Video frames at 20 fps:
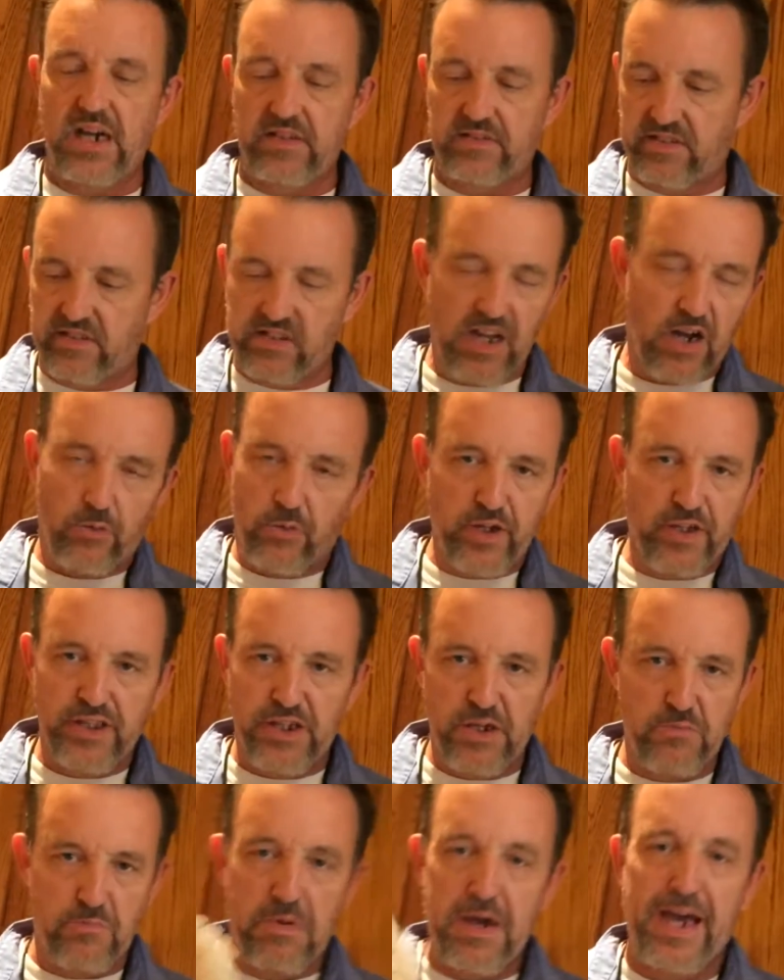It's not
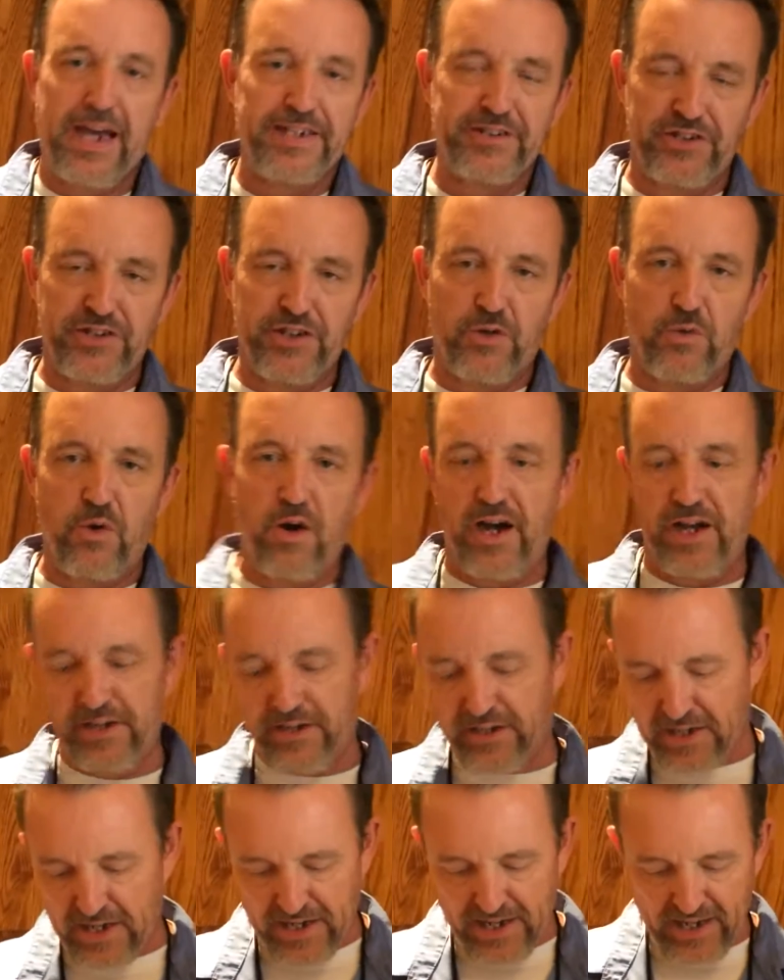really a magic
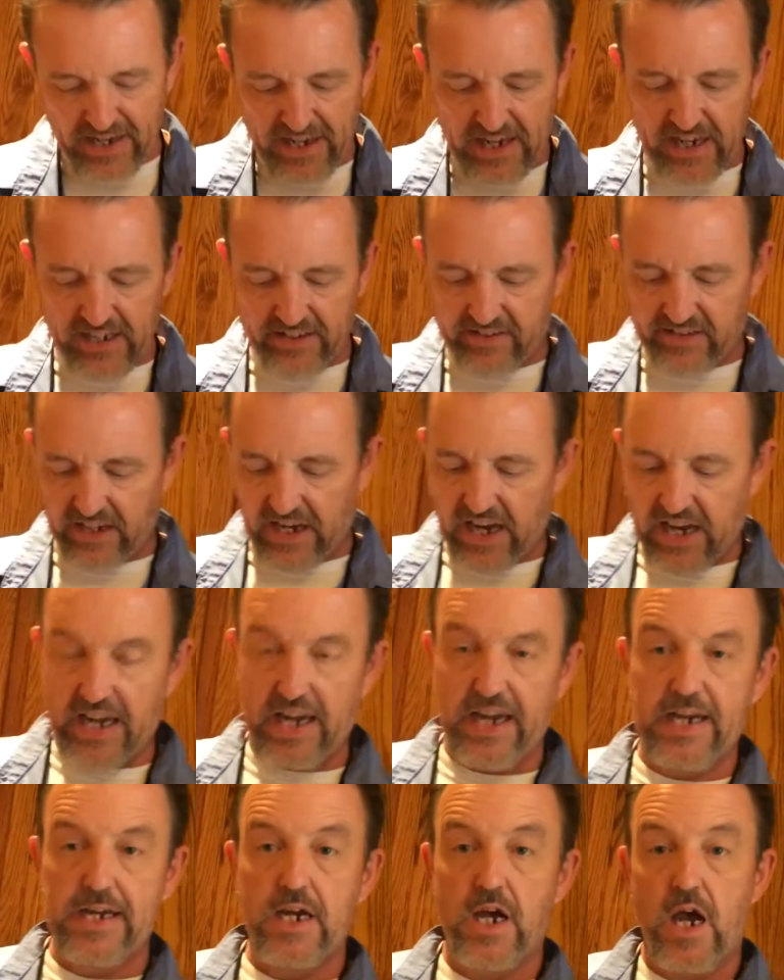wand. It's
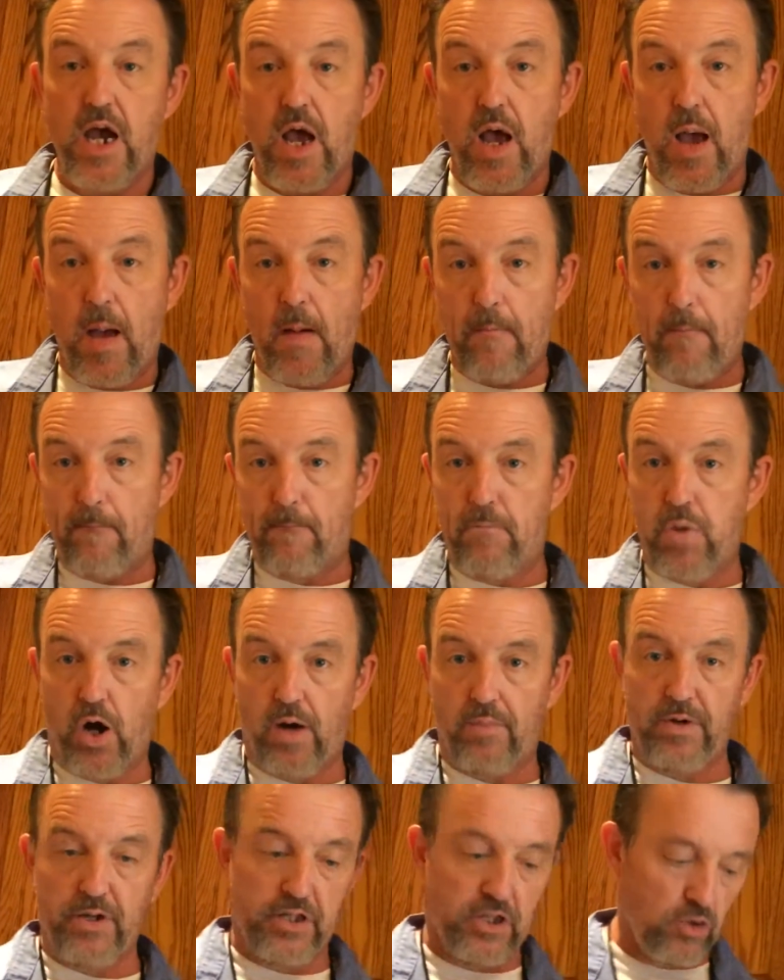a
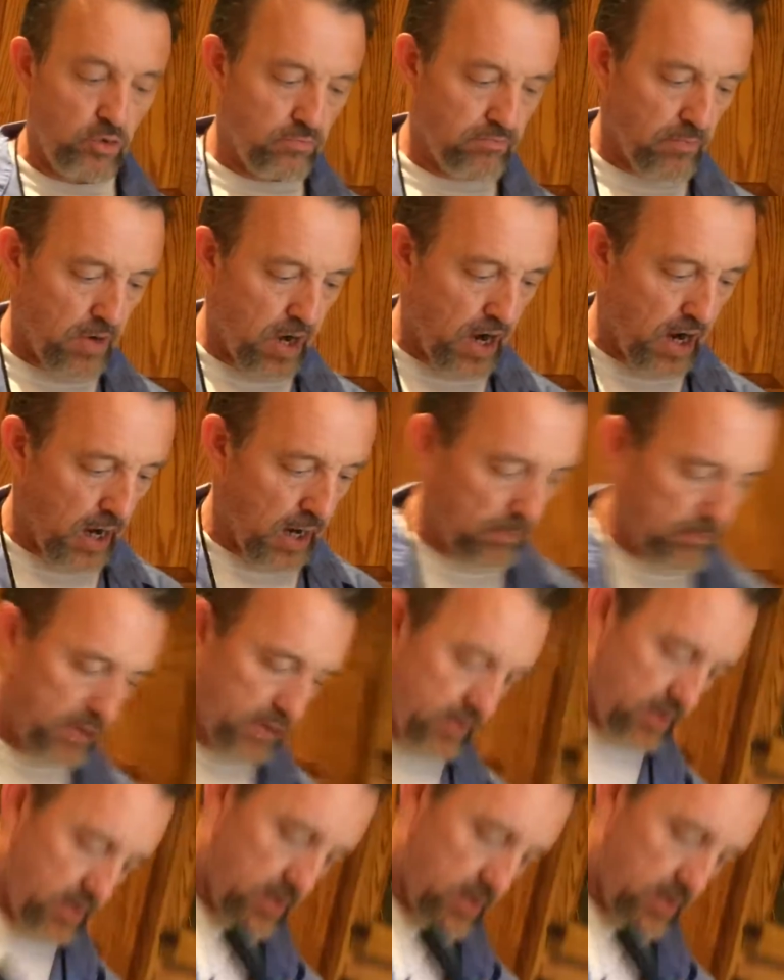barbecue mop.